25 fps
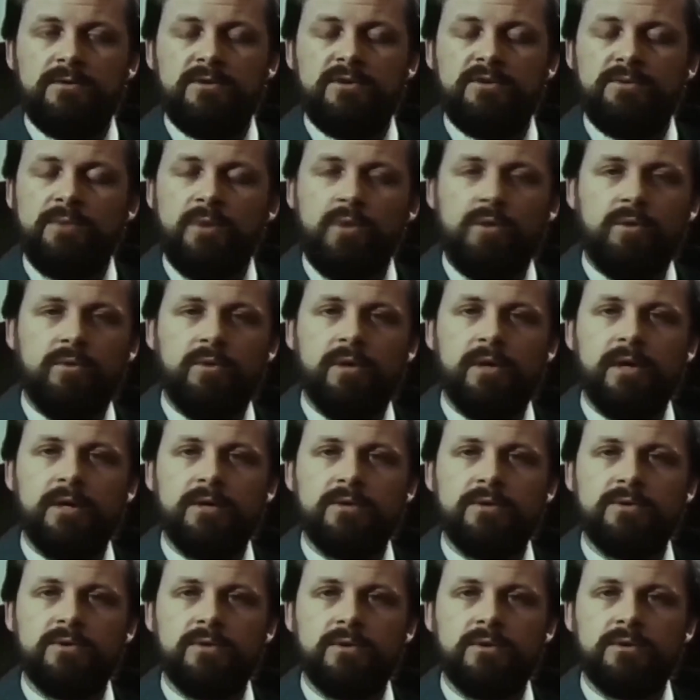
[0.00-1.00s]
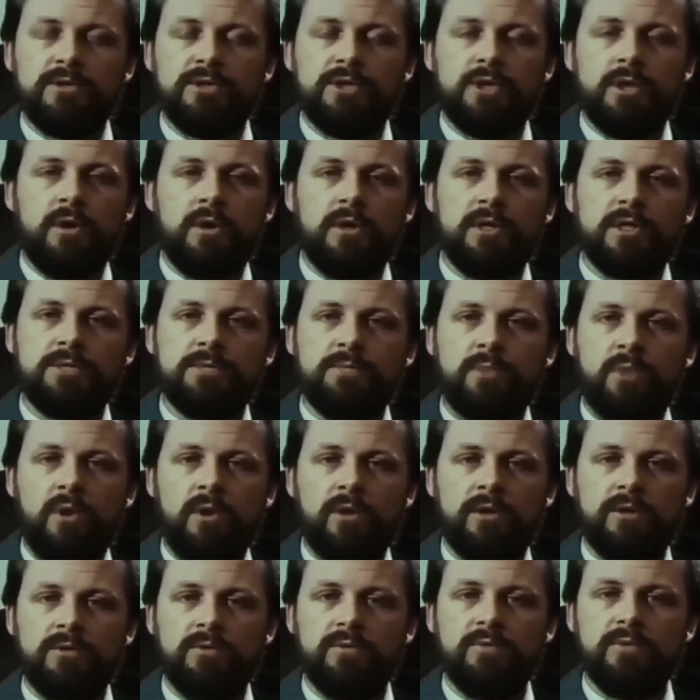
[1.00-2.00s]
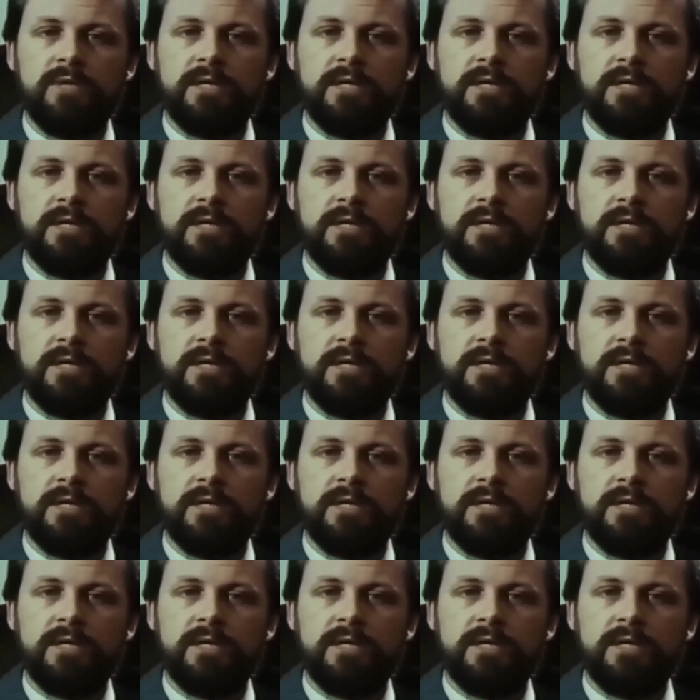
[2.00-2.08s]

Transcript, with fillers: smoke rings or charged particle